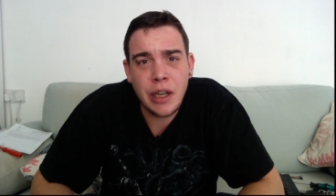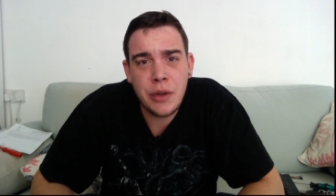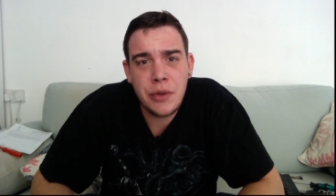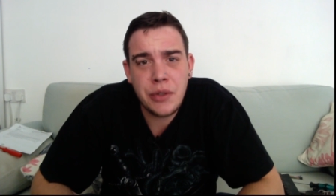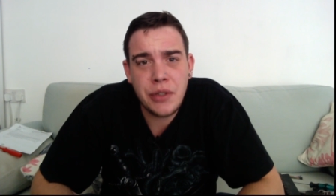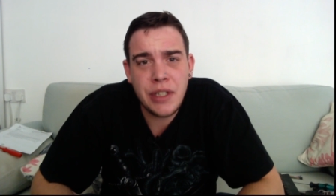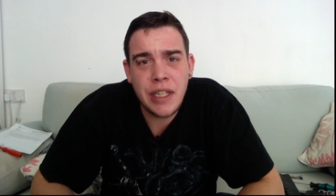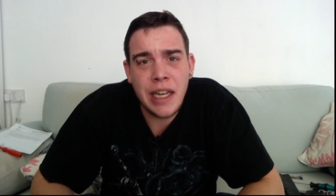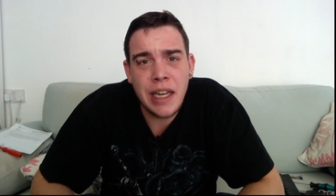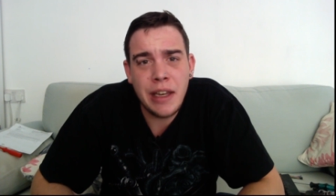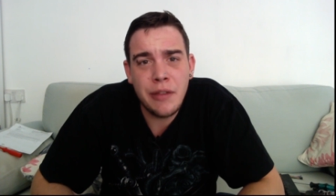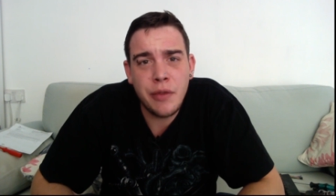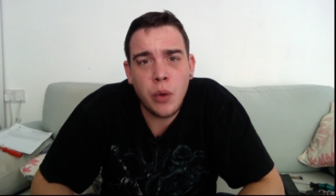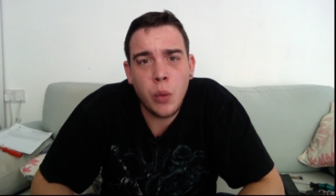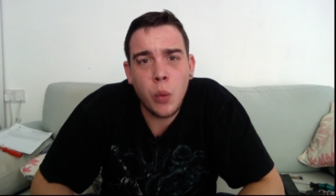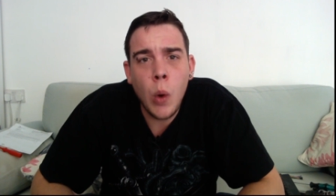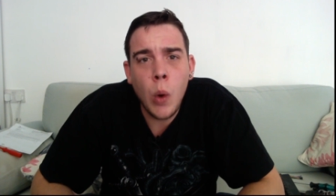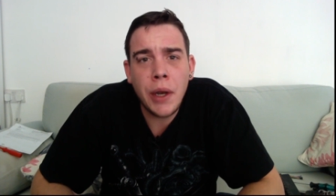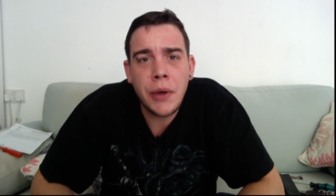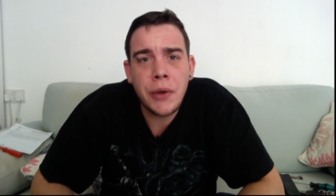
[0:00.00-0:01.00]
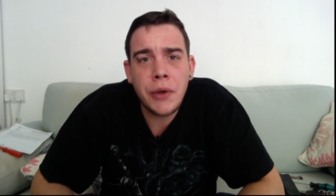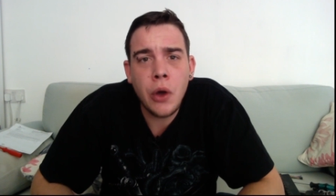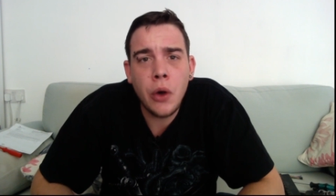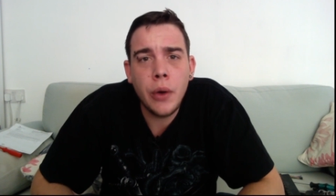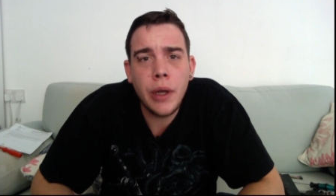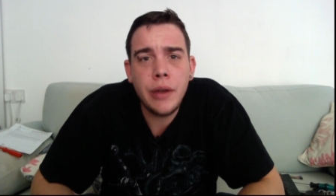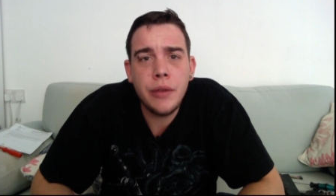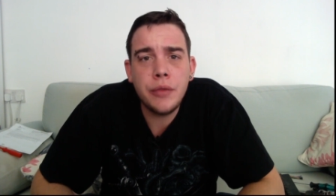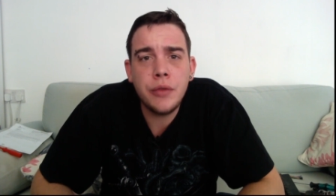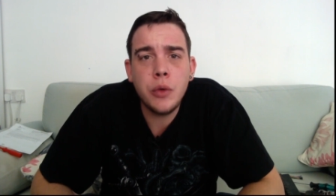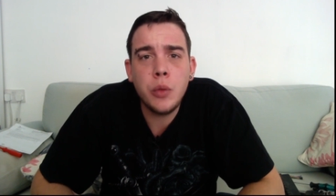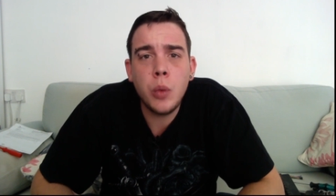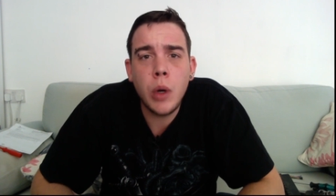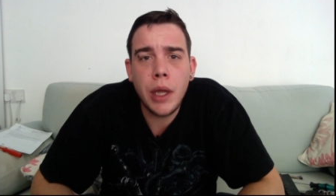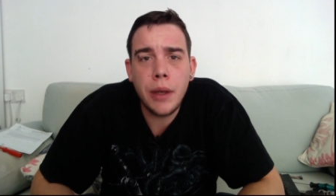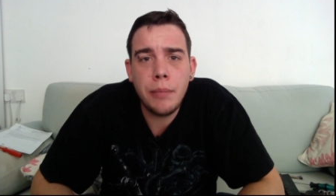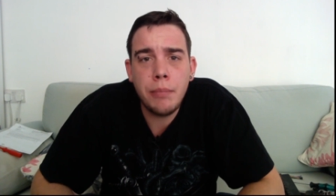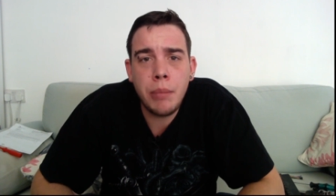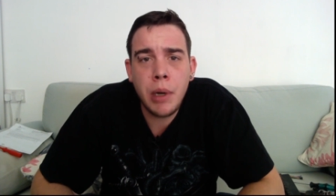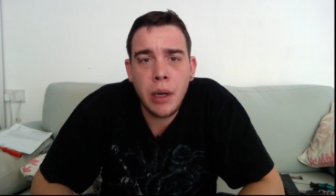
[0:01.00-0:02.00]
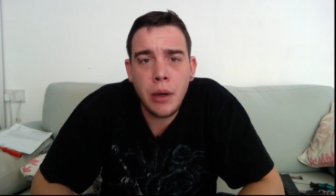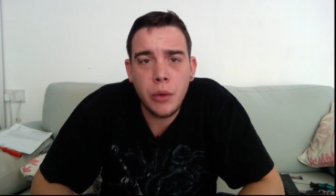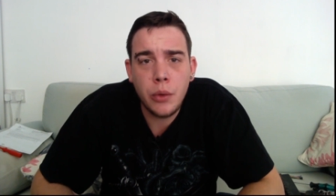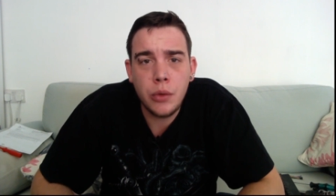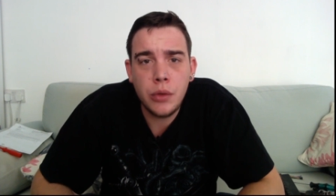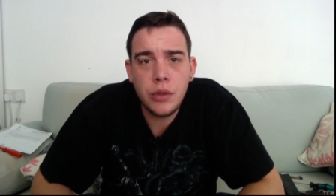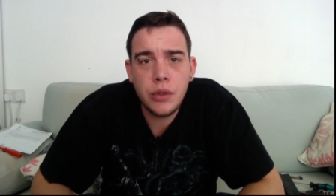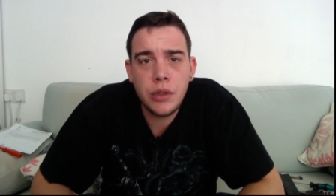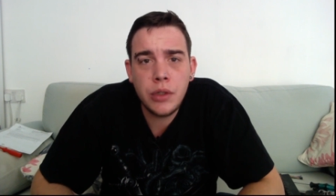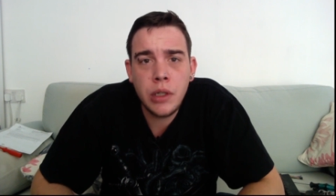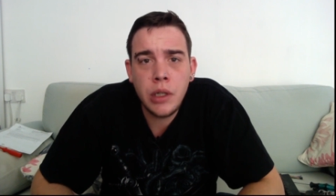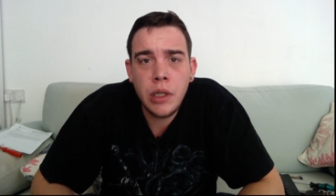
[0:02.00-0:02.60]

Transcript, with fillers: to deliver 1 coin for 1 pulse.